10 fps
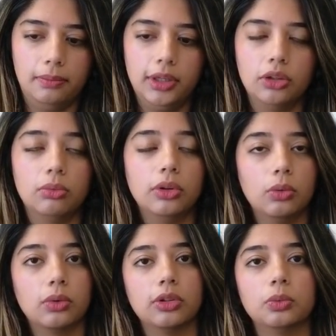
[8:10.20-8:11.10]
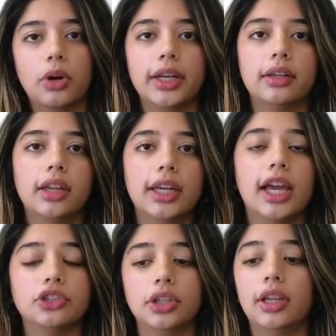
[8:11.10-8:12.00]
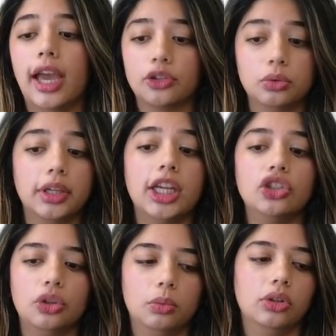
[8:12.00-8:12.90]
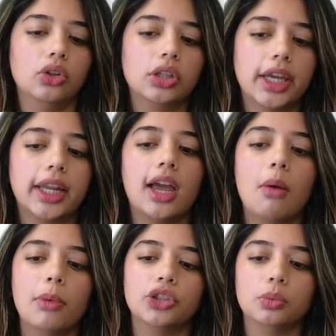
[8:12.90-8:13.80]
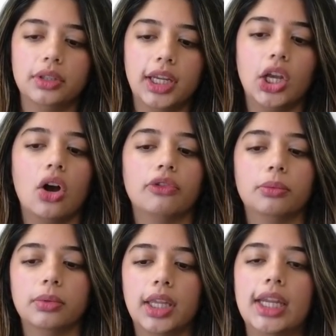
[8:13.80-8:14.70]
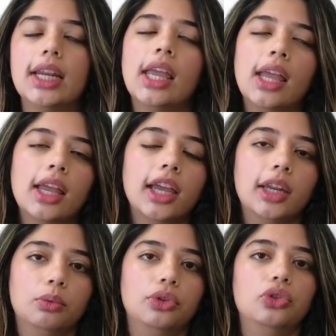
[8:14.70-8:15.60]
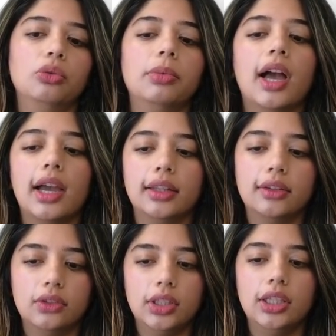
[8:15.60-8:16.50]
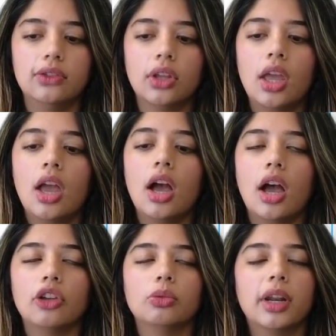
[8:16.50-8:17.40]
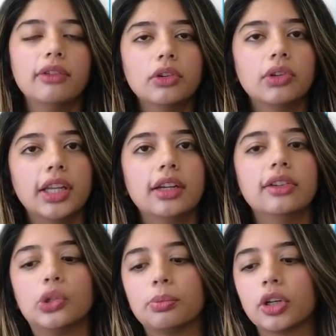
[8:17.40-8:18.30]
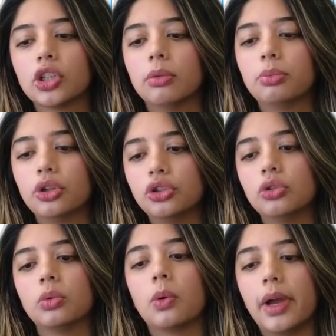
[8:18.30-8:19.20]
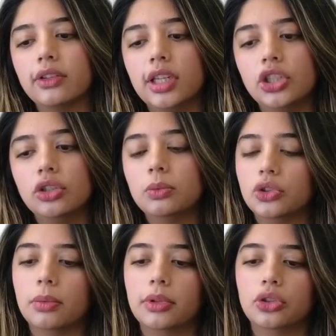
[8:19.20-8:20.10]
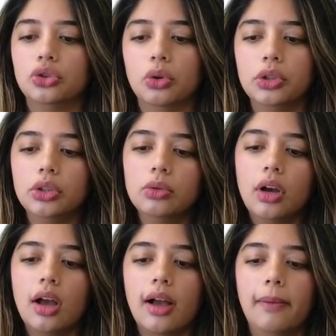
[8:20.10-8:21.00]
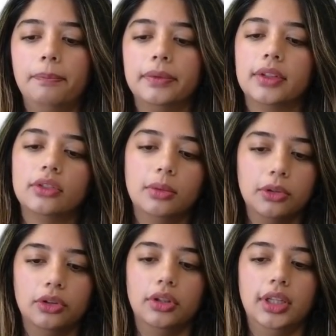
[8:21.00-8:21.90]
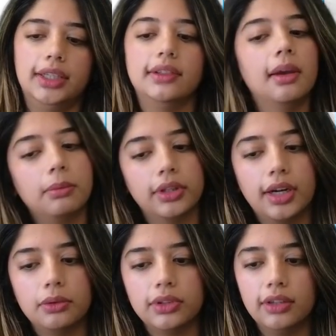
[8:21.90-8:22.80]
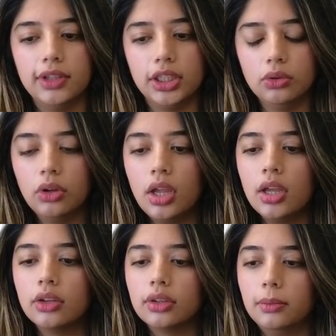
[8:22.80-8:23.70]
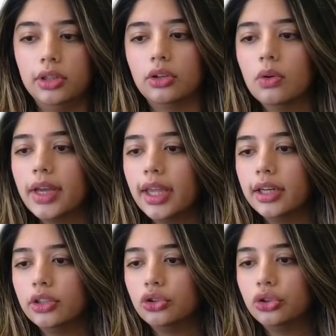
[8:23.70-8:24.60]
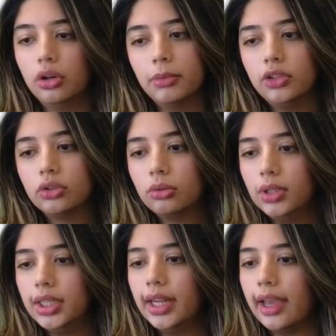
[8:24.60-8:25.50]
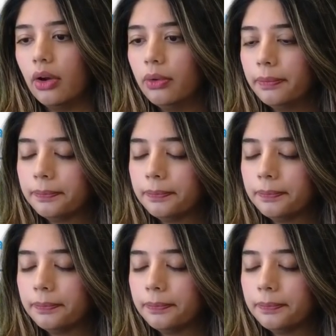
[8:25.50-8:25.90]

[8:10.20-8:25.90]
in the real world what an actual agent would look like and how much it would take off your plate and would do behind the scenes. So what I've created is a purchase request agent, which I'm going to show you, similar to the example that I was giving you. So I'm going to go ahead and share my screen now.